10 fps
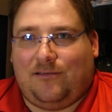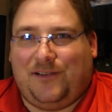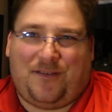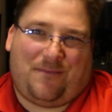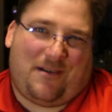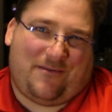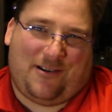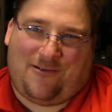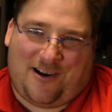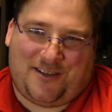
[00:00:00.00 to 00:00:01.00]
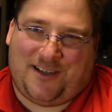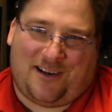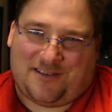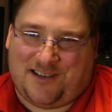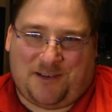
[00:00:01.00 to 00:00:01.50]
You know, I'm not really watching
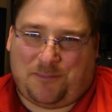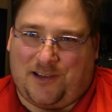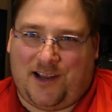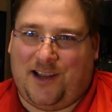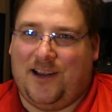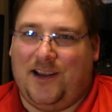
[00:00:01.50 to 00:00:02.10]
I'll just let it play.